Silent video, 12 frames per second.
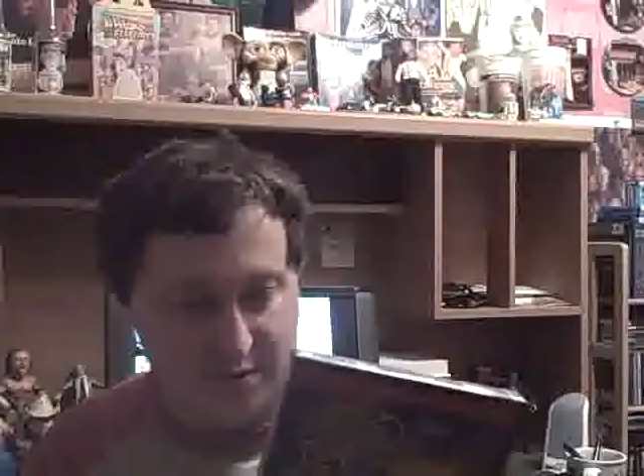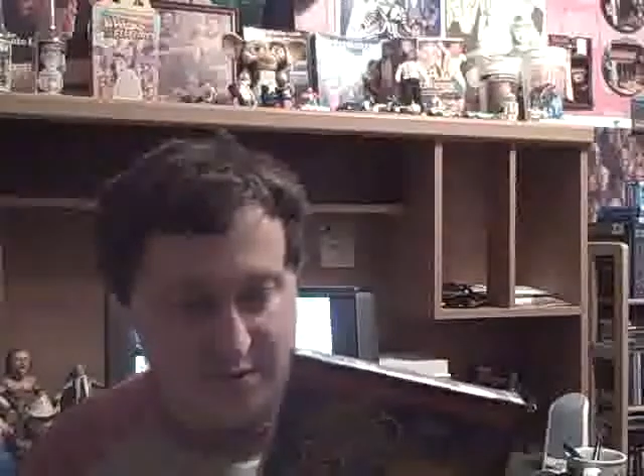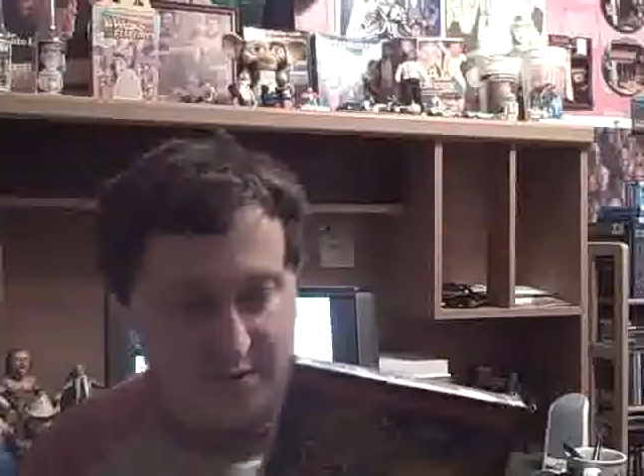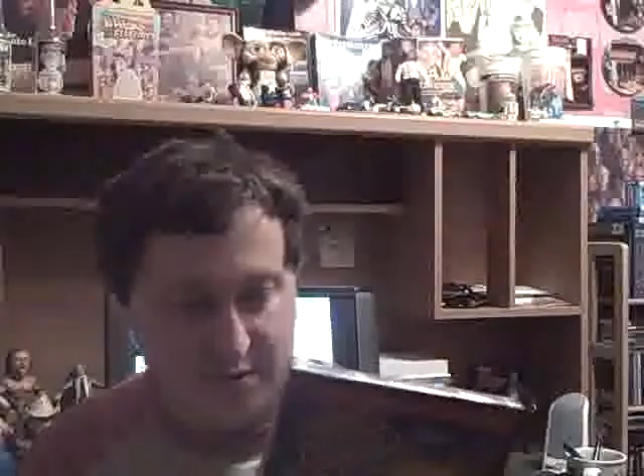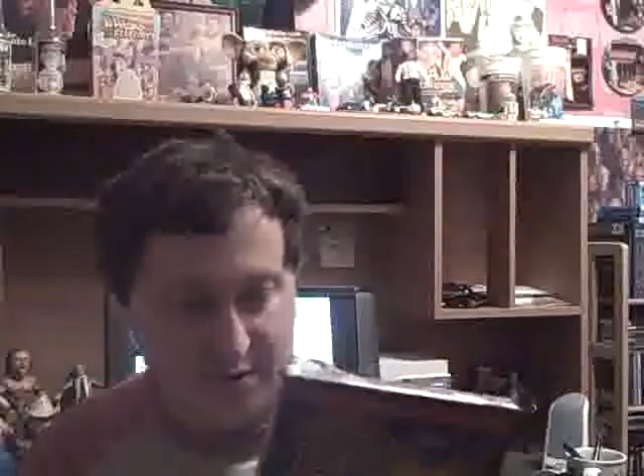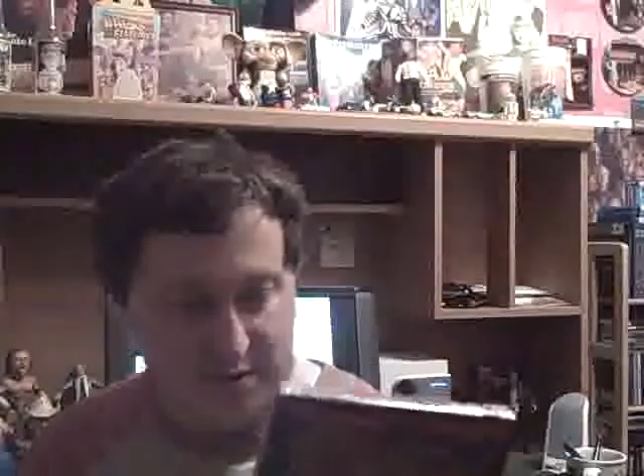
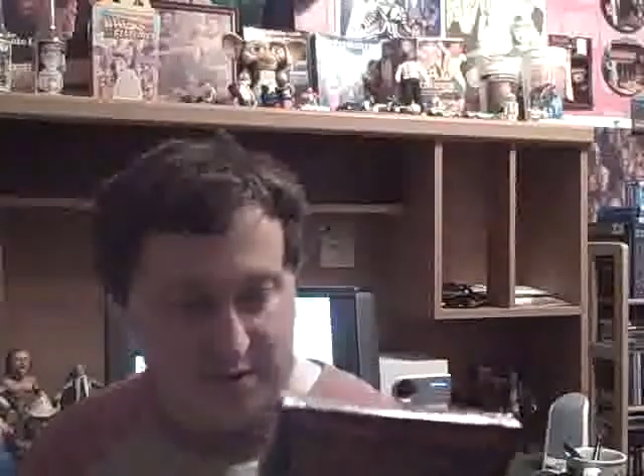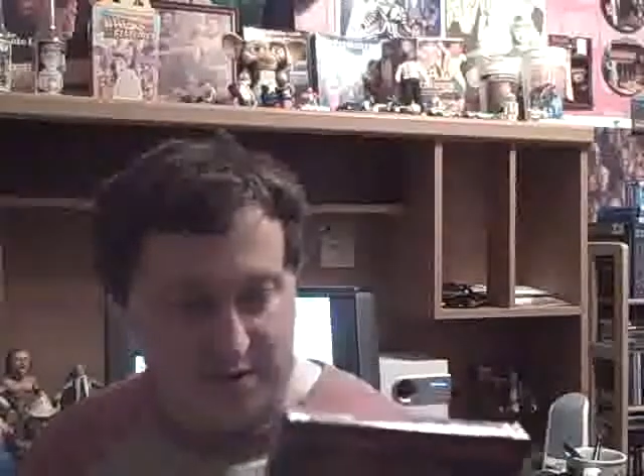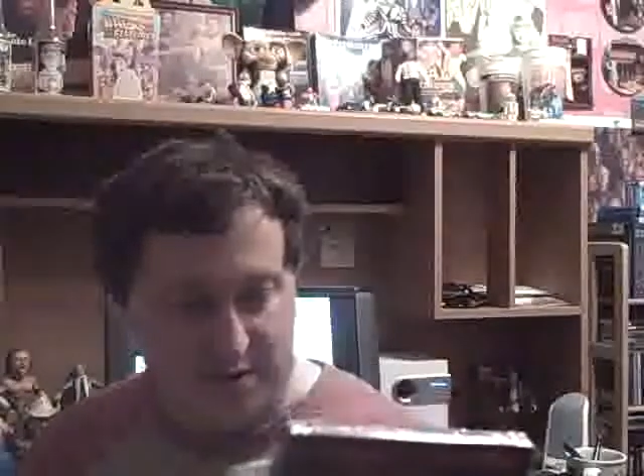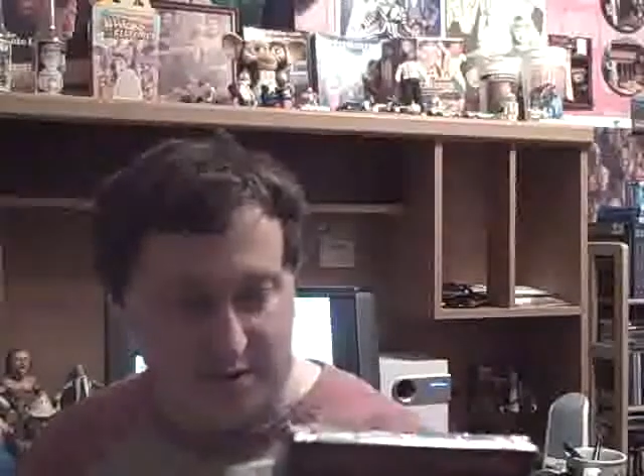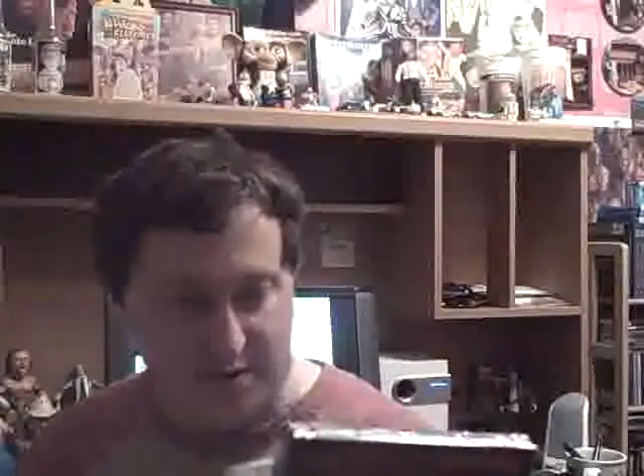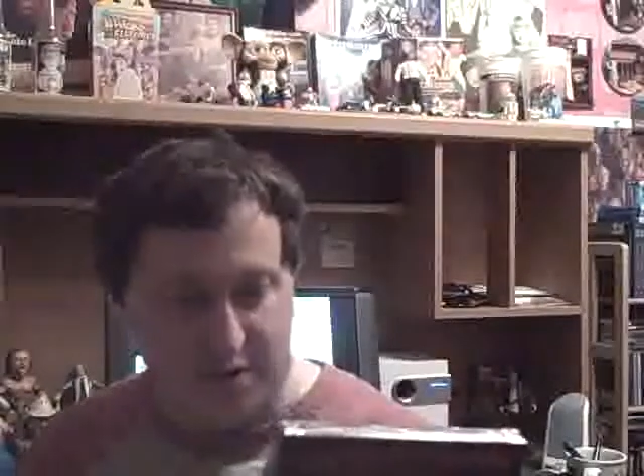you know, it has
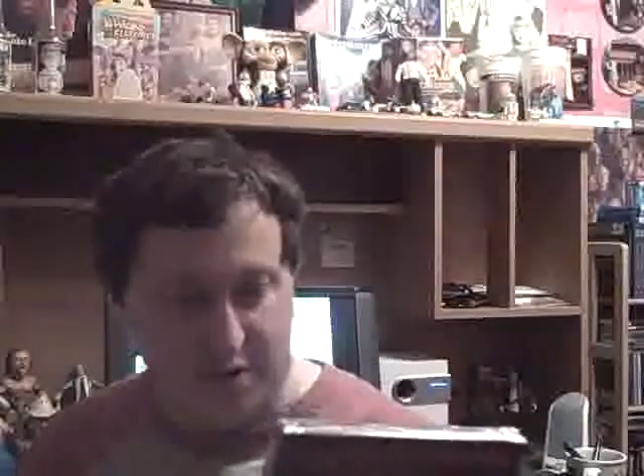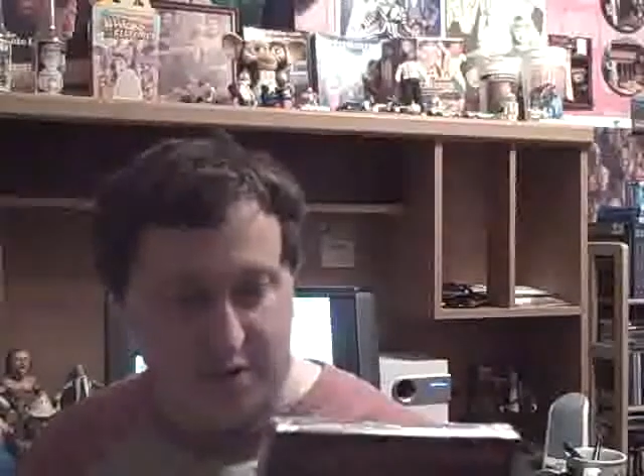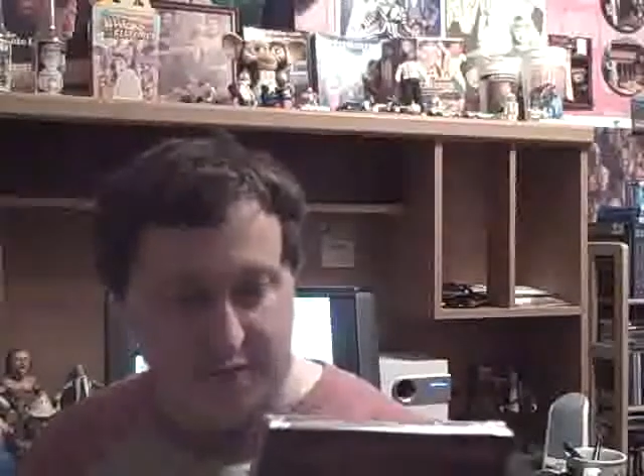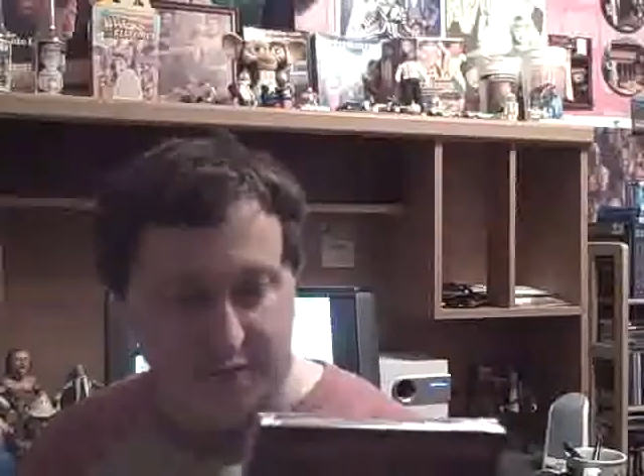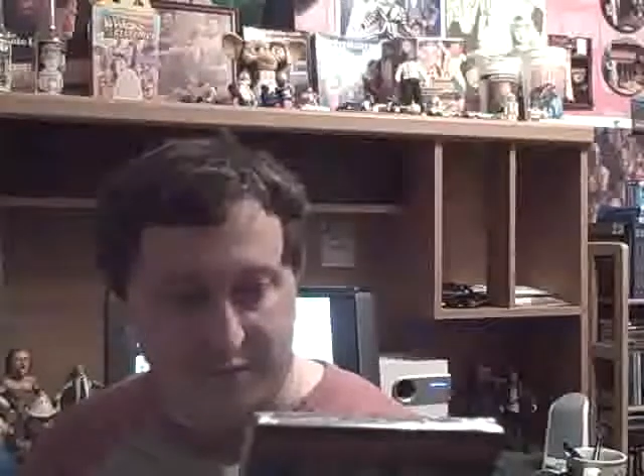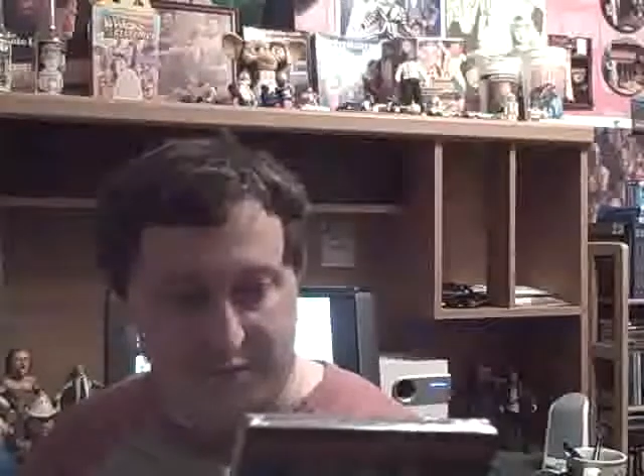like a new
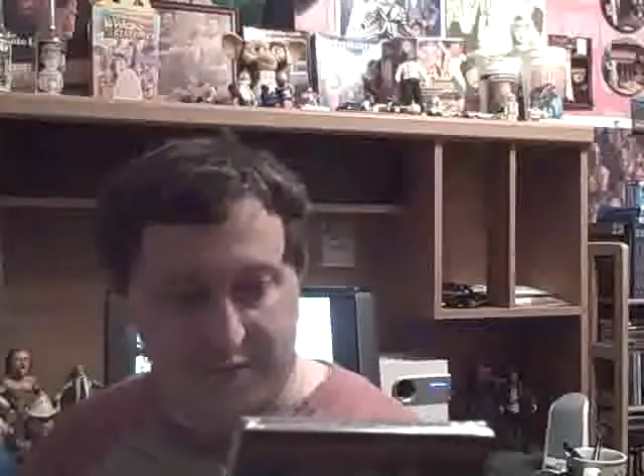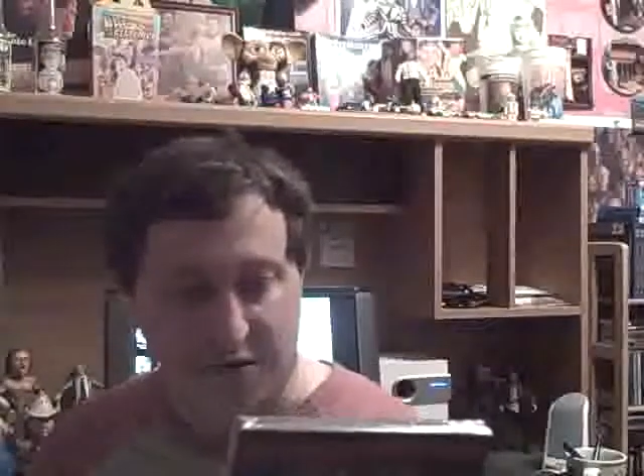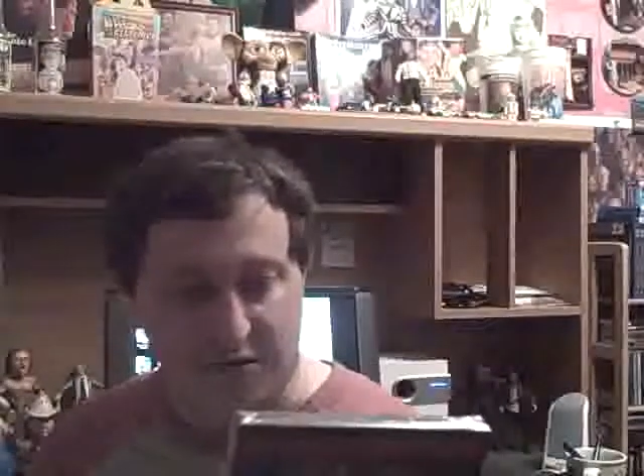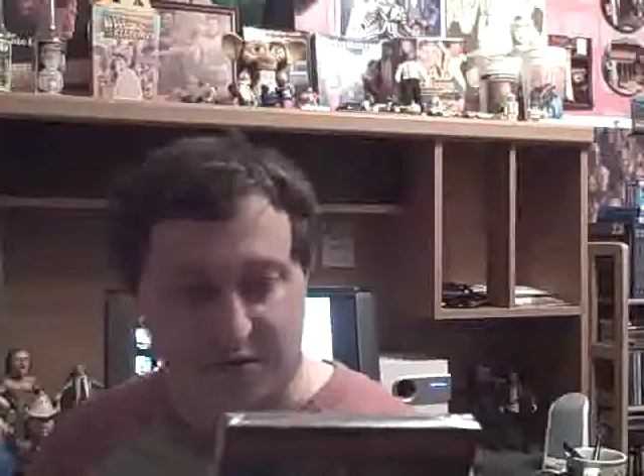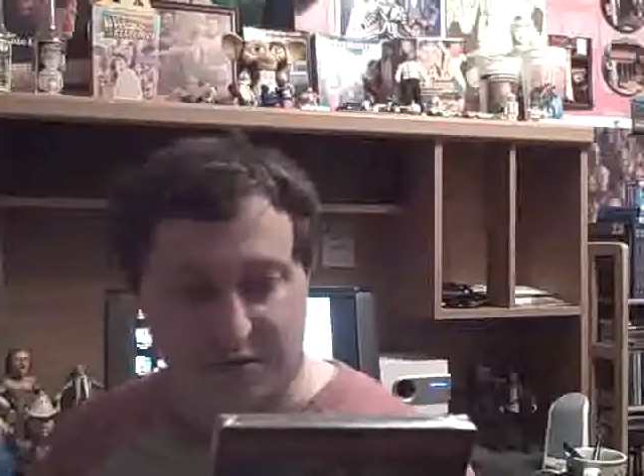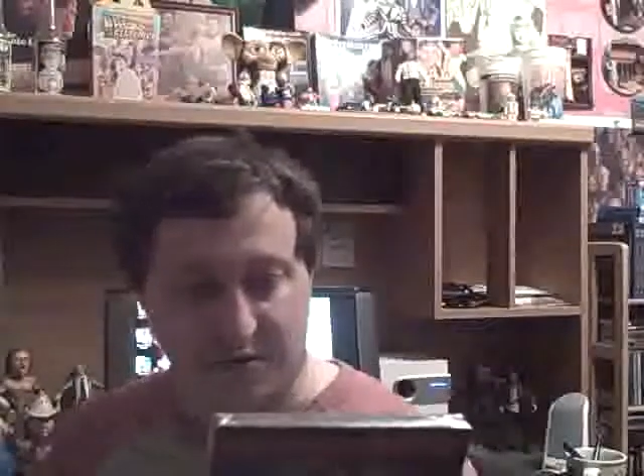interview with
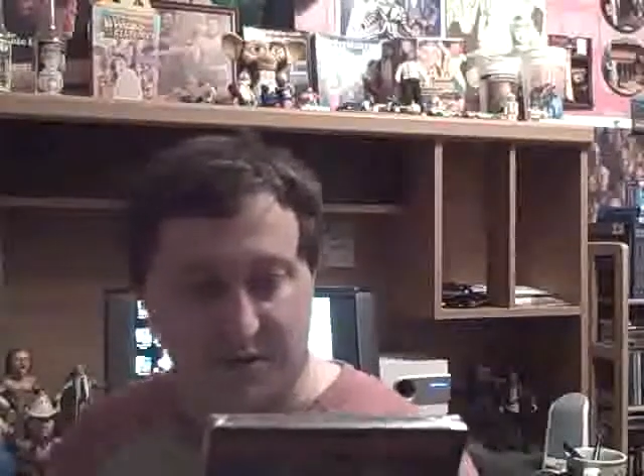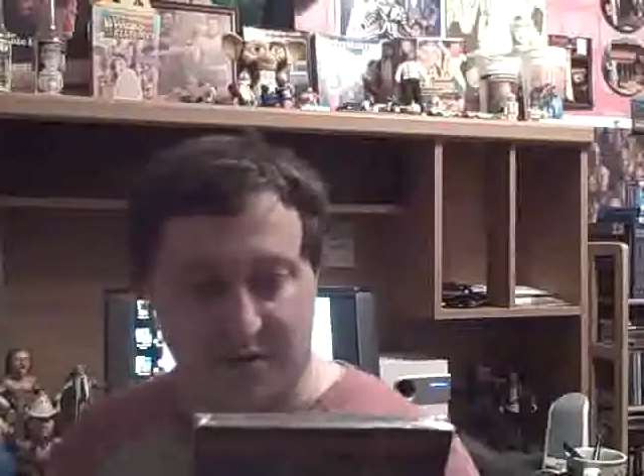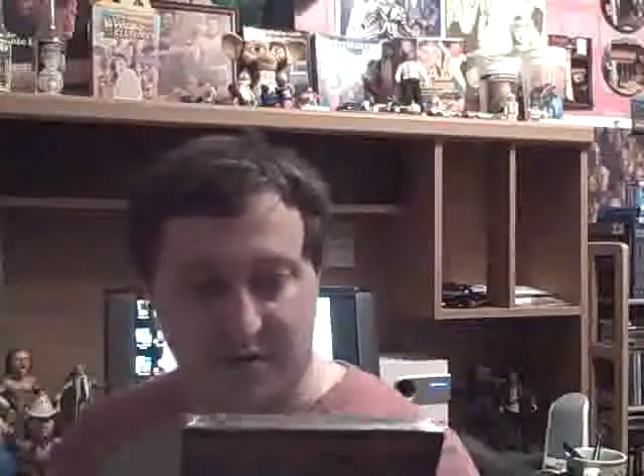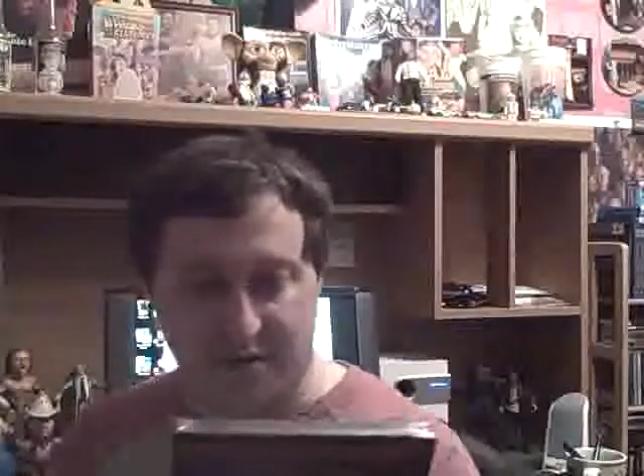Carol Spinney,